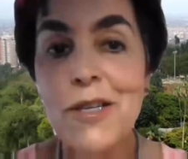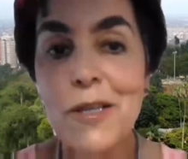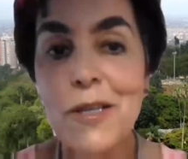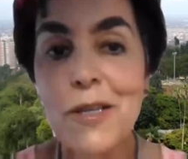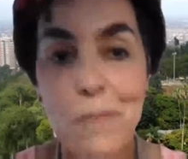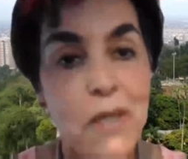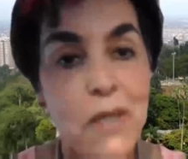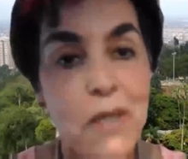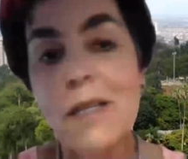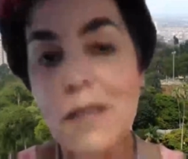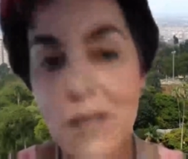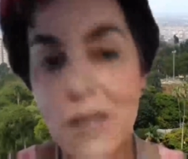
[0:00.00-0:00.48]

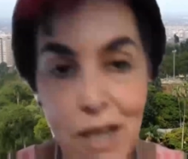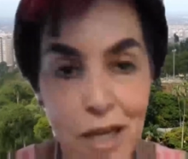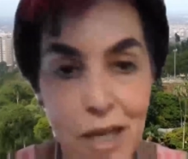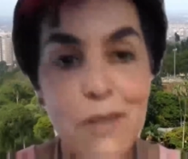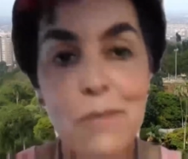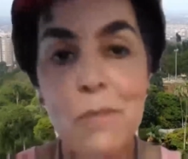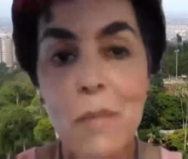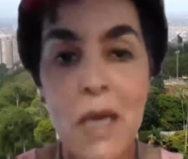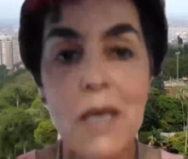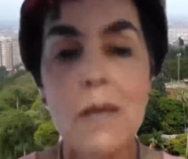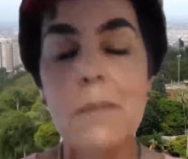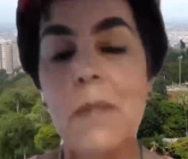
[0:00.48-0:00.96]
but it does
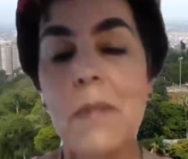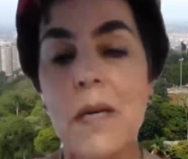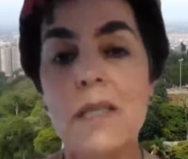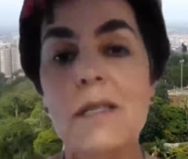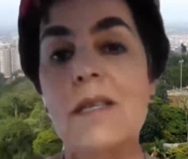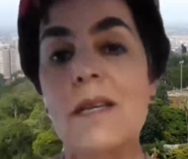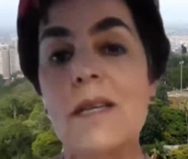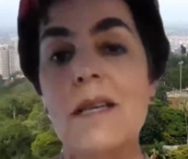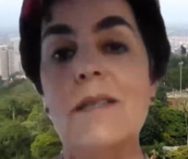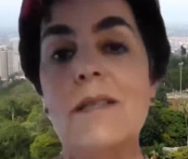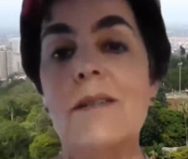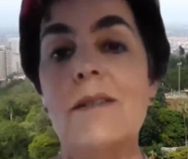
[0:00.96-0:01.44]
make my
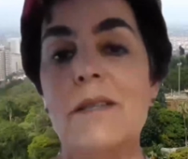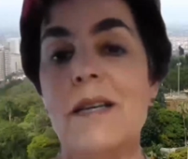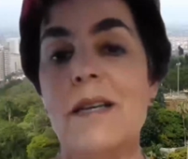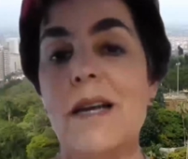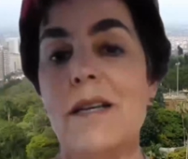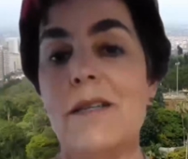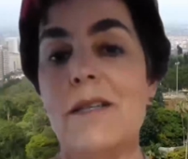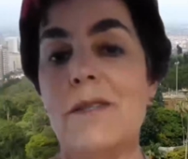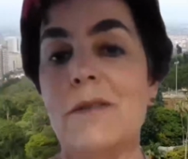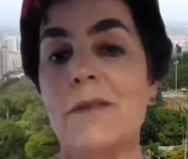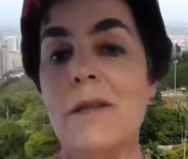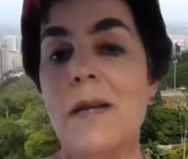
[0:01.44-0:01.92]
skin look
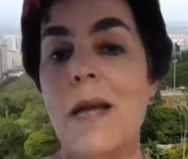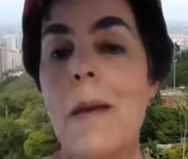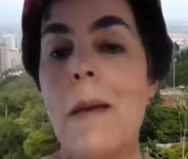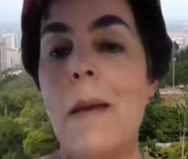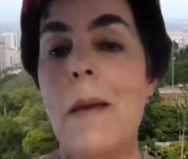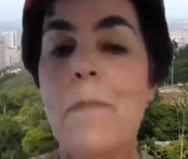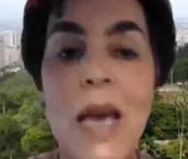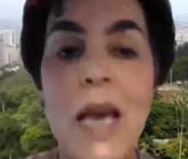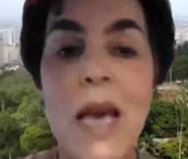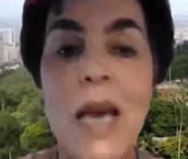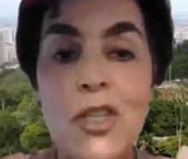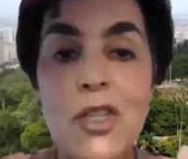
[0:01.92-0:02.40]
nicer. And
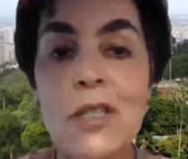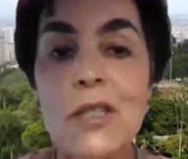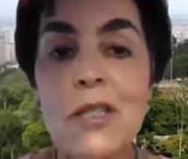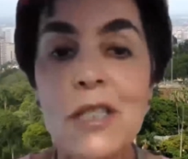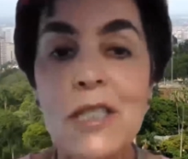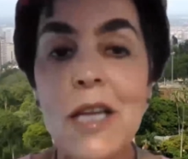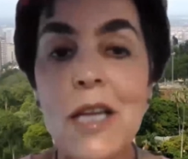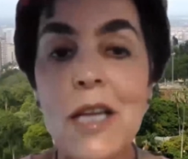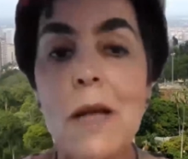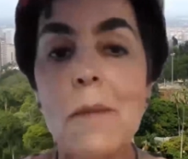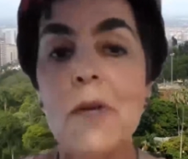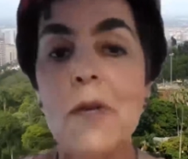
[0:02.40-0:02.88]
patients
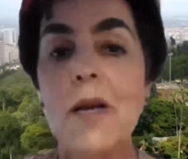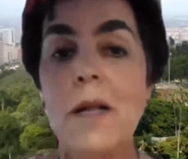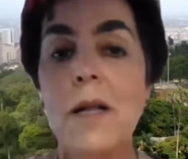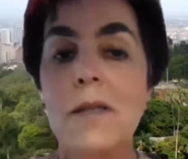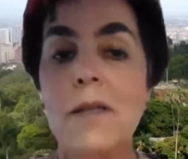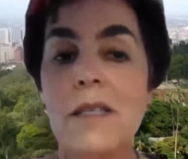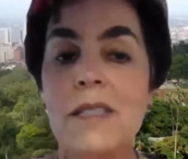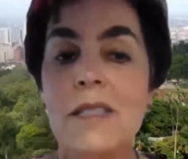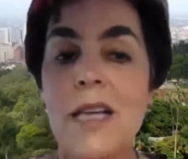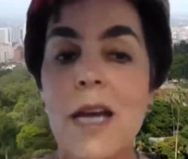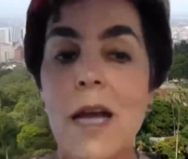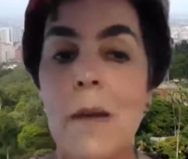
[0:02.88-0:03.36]
tell me all the
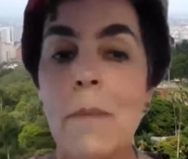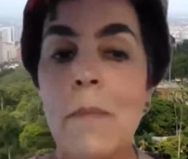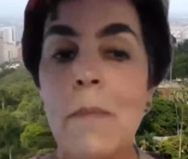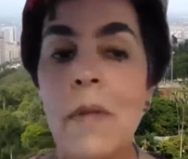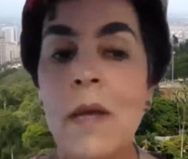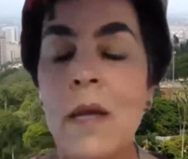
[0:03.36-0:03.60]
time.